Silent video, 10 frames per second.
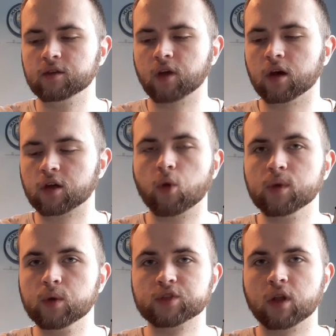
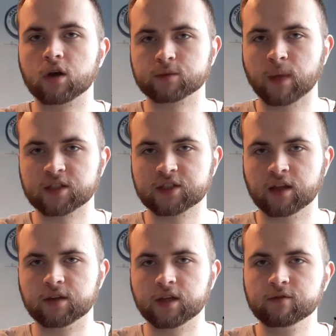Kompany was the last man
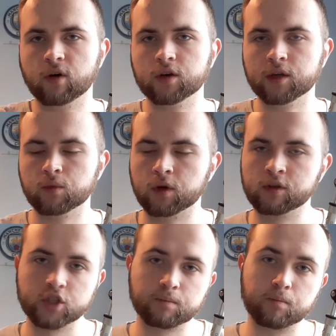standing. Vardy would have
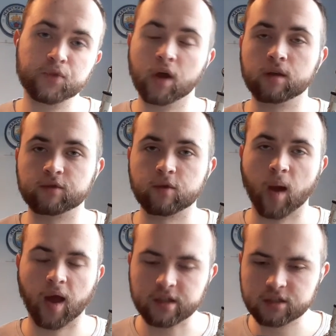just done him for
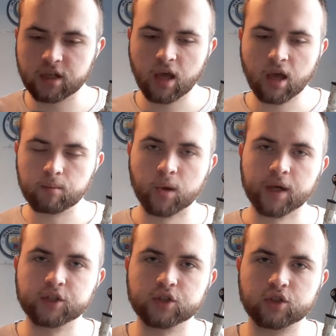pace, but he
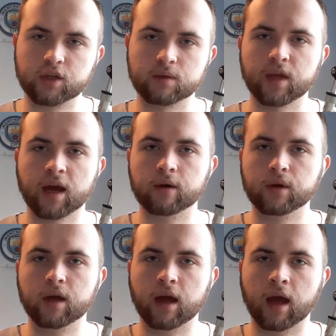just took him down,
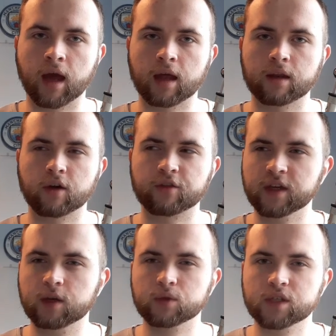and I
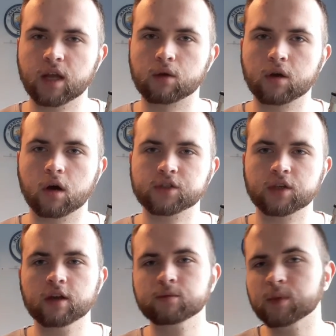think it was a yellow card. So
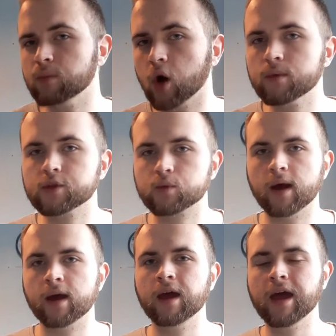there's been moments
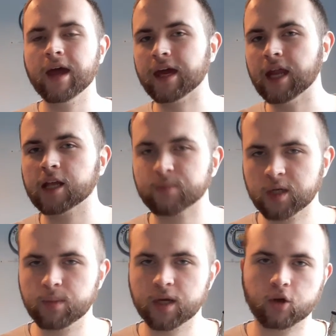where it has been a
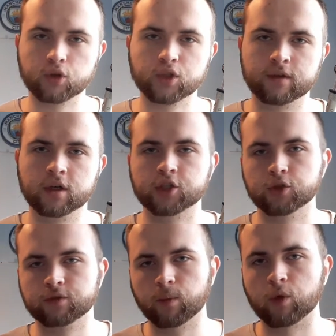bit controversial
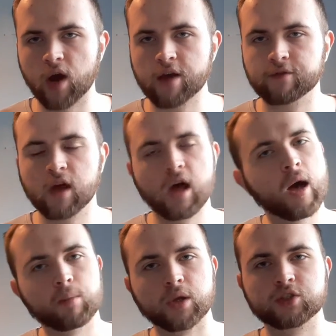from the ref,
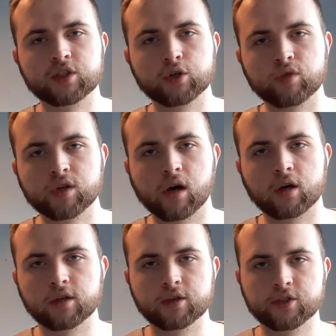but still,
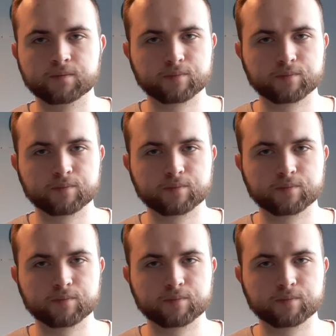regardless,